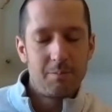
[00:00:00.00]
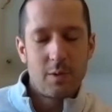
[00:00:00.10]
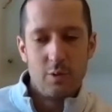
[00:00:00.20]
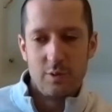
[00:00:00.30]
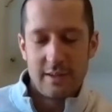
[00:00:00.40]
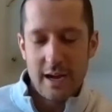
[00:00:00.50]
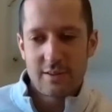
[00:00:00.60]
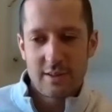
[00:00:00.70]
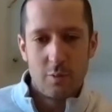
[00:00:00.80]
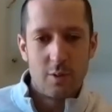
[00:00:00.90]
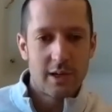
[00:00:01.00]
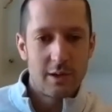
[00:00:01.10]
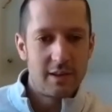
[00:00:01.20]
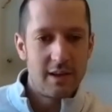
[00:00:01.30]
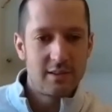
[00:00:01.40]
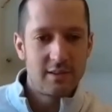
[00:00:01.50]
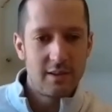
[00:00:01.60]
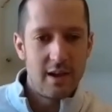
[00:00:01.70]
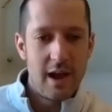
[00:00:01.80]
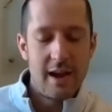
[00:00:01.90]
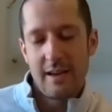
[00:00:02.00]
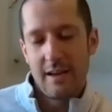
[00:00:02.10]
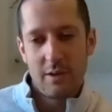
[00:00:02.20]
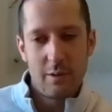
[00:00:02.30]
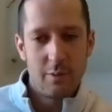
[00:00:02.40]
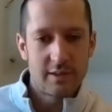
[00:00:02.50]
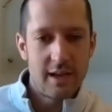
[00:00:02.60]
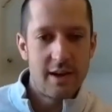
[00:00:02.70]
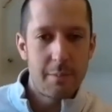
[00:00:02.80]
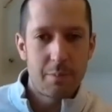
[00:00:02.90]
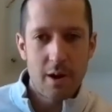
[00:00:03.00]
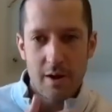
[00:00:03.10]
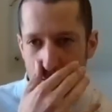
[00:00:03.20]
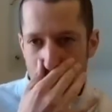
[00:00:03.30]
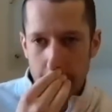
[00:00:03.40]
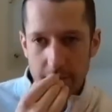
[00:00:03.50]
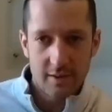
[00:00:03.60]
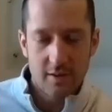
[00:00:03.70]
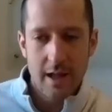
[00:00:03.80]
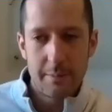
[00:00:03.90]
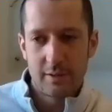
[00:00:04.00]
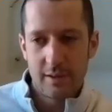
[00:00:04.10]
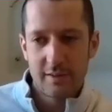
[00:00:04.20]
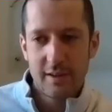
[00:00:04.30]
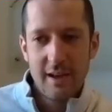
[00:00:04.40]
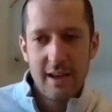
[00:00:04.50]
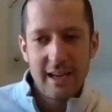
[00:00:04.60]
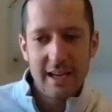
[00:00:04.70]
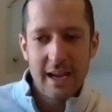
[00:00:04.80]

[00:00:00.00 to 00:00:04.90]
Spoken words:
who's now still working with us. He works at a nonprofit now, but still collaborates with us. He